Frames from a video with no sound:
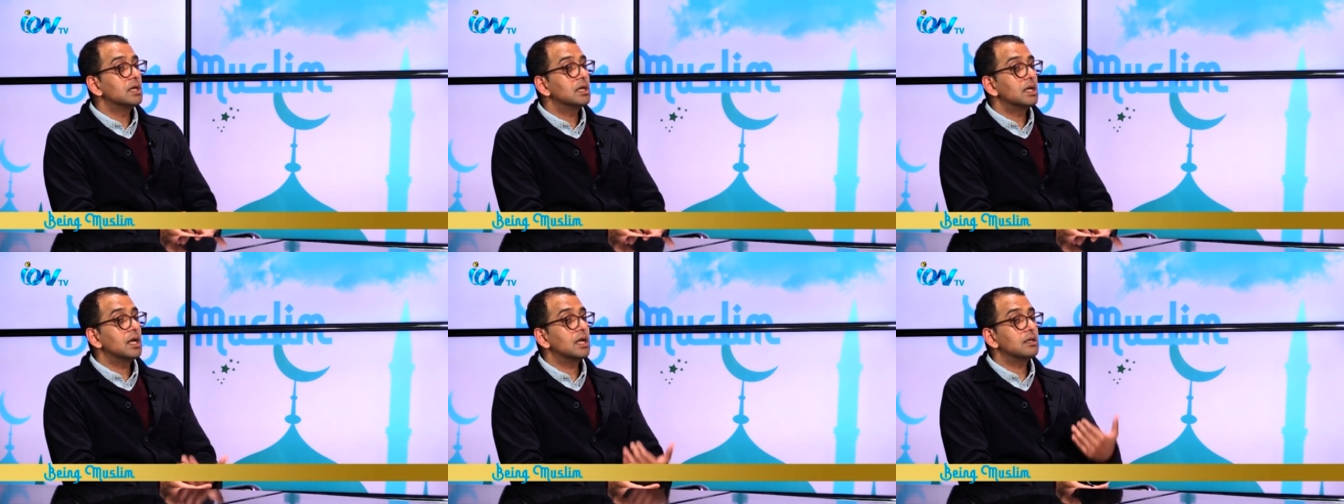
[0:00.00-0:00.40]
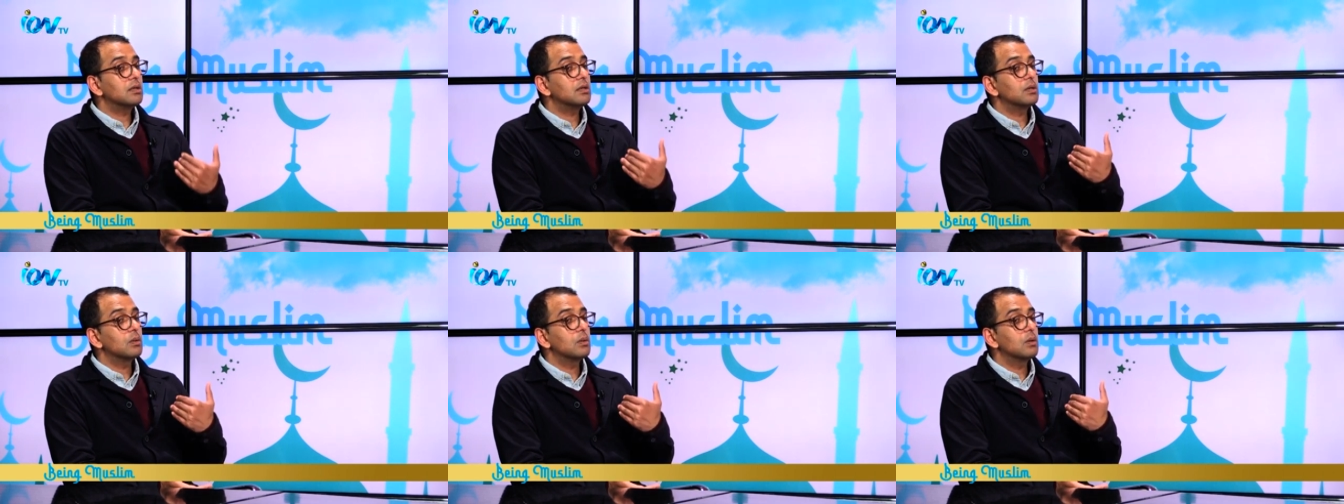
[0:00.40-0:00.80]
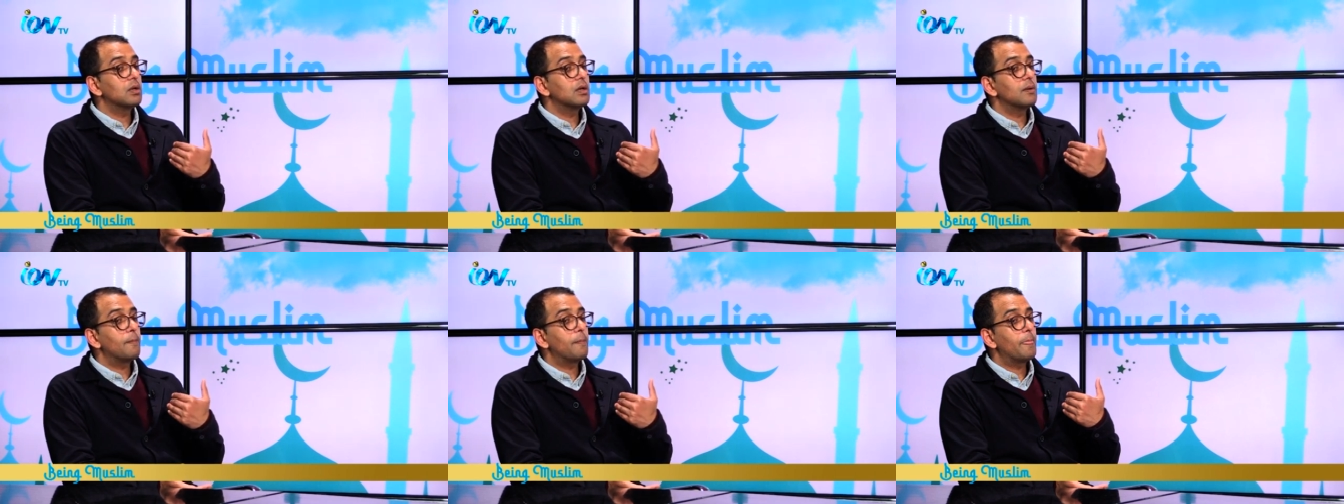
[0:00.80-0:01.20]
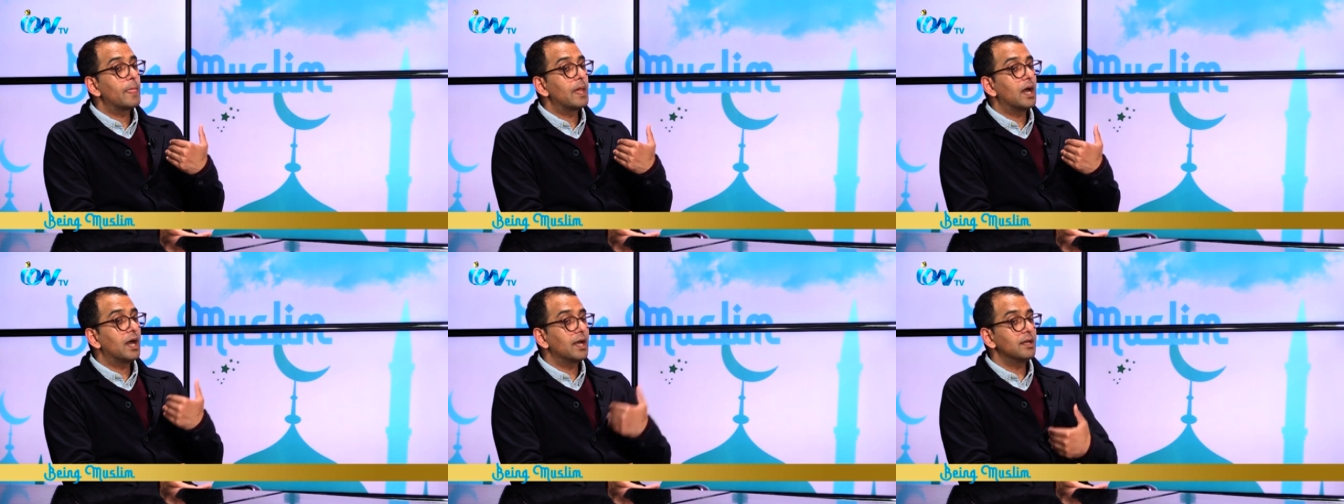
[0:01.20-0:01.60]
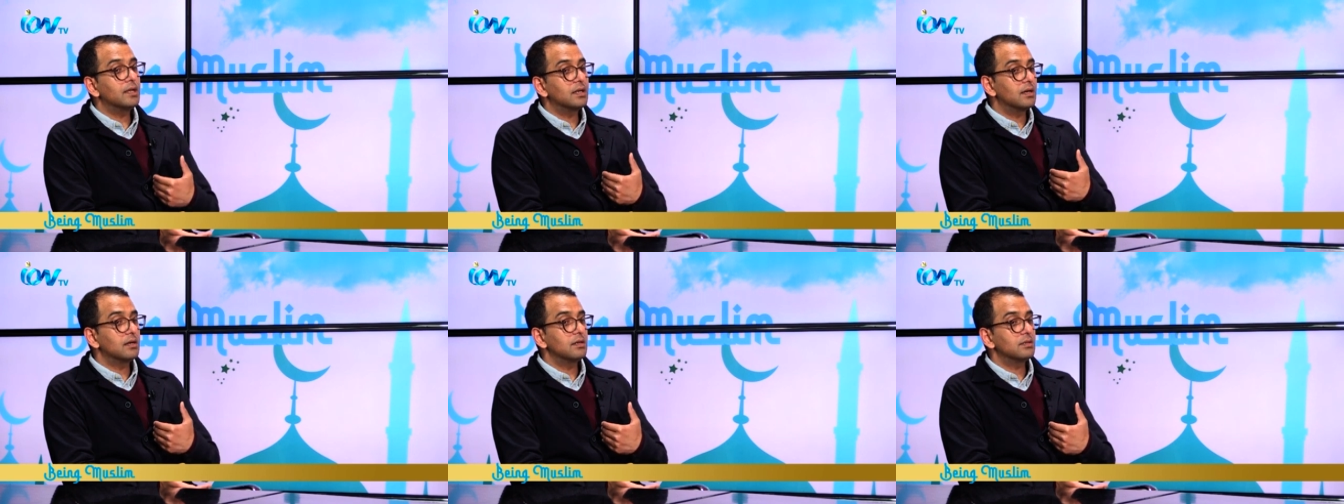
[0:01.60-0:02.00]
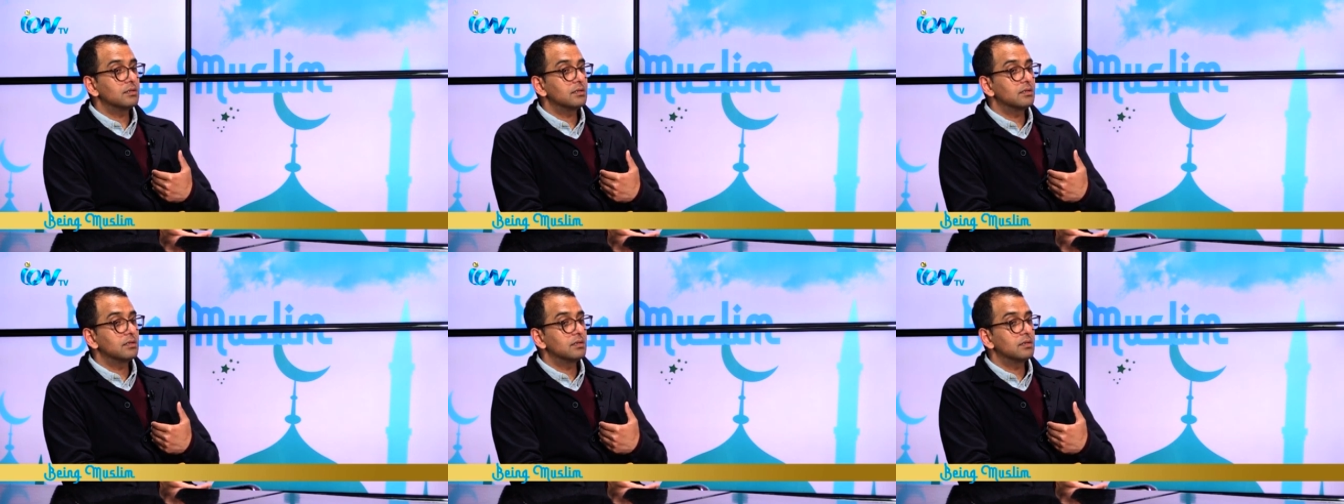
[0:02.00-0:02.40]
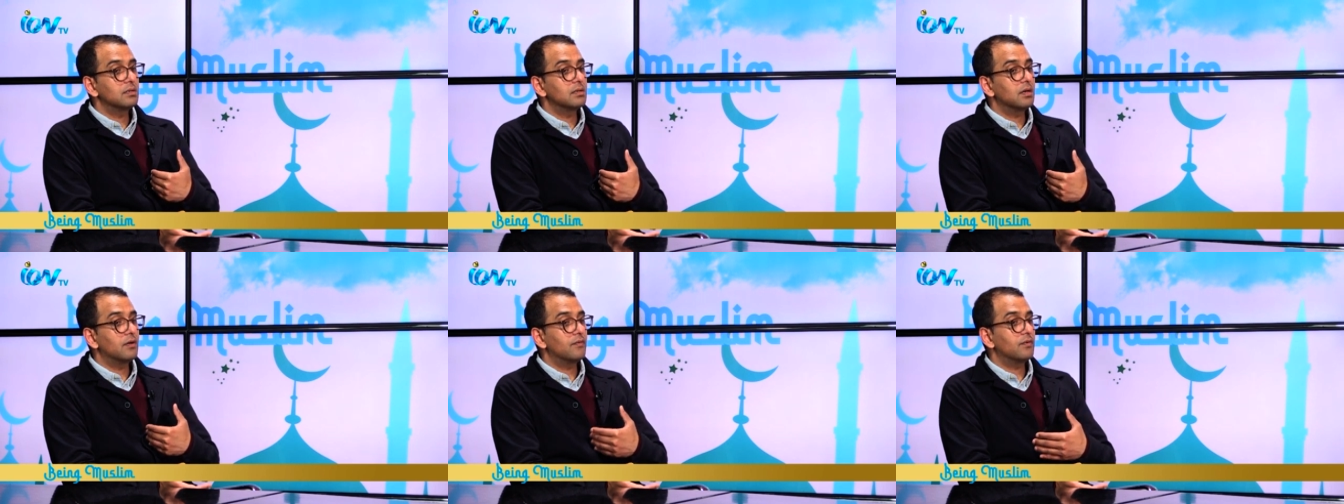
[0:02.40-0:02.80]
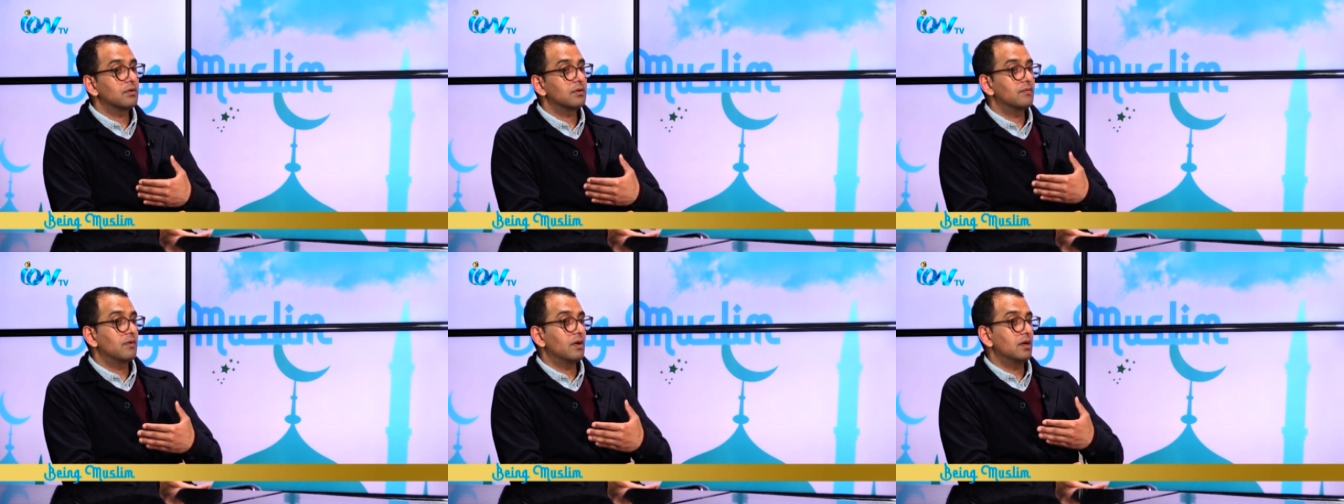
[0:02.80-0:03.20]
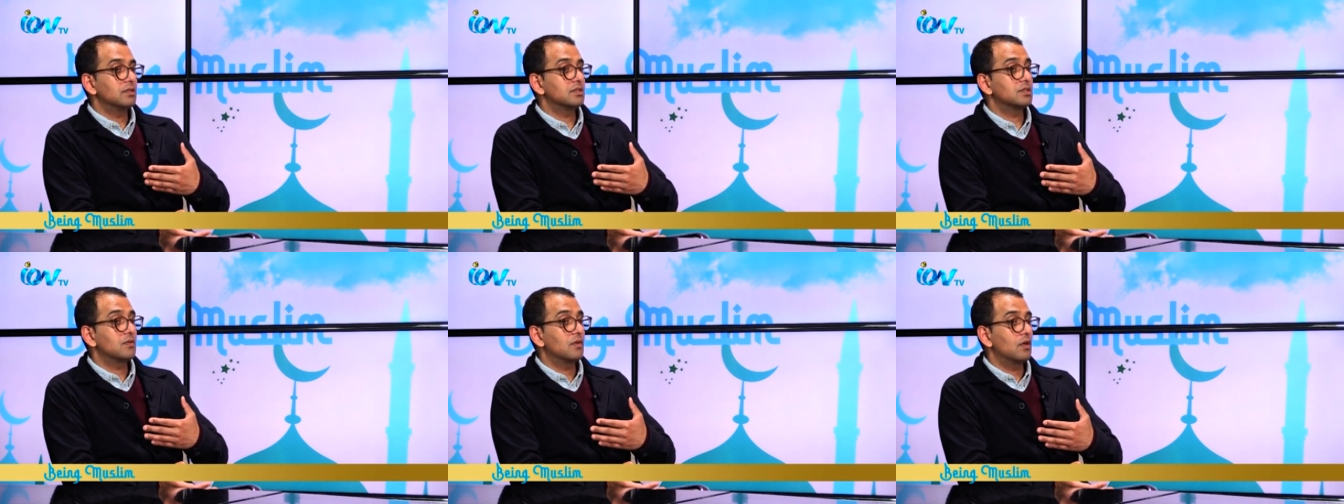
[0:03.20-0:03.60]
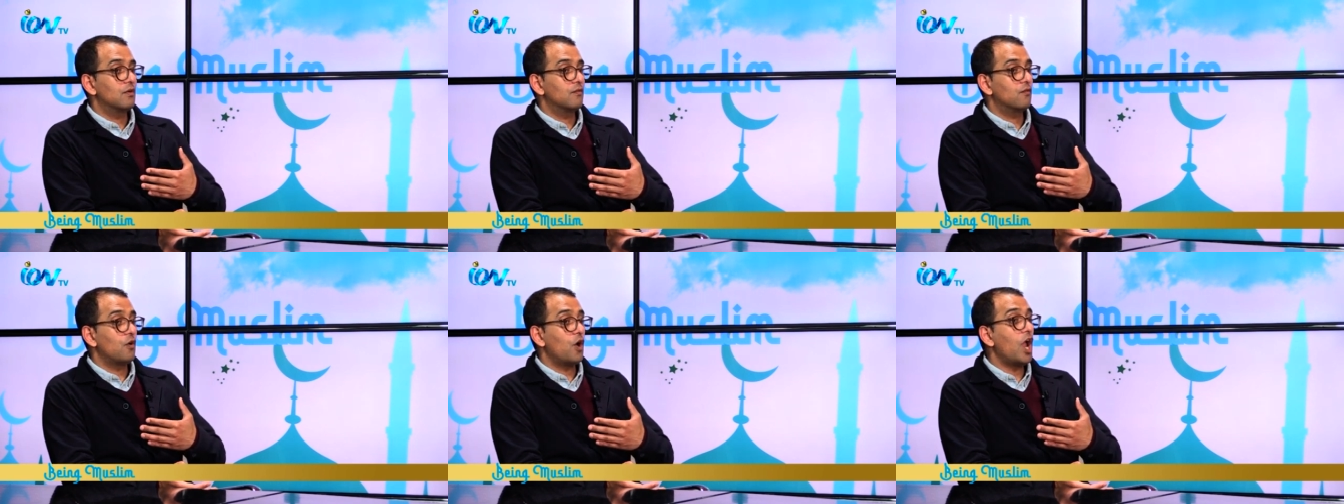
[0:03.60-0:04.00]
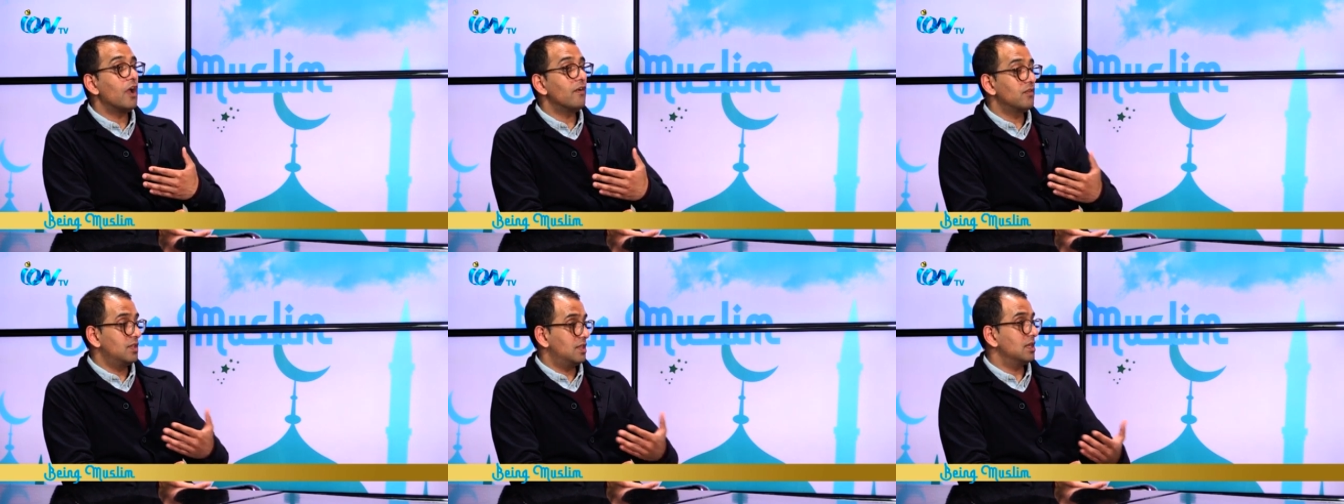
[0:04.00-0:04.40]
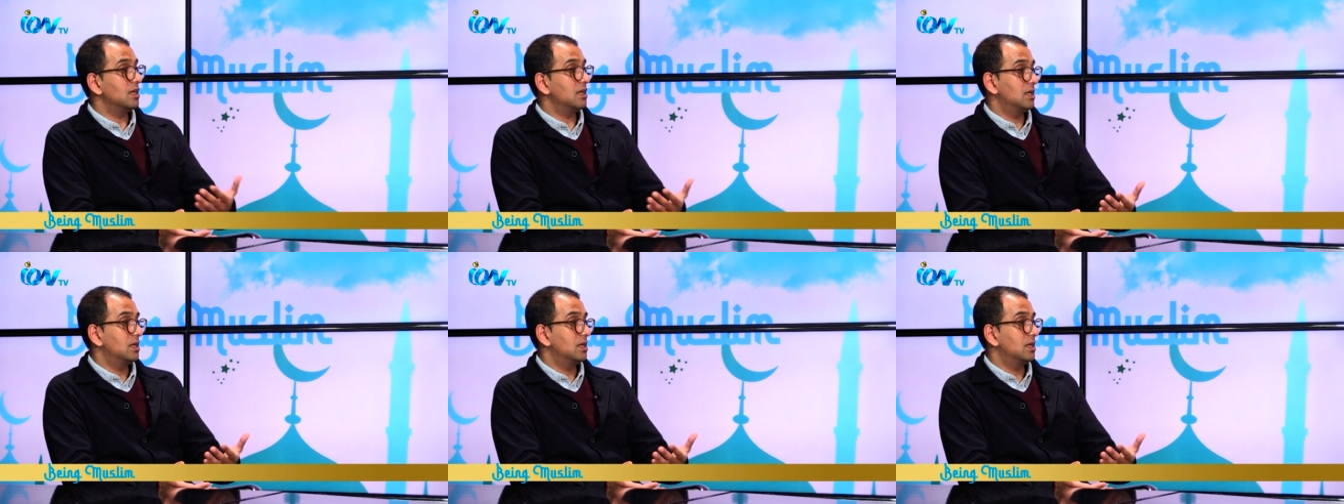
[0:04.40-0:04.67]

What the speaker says: And I can't offer advice for everything.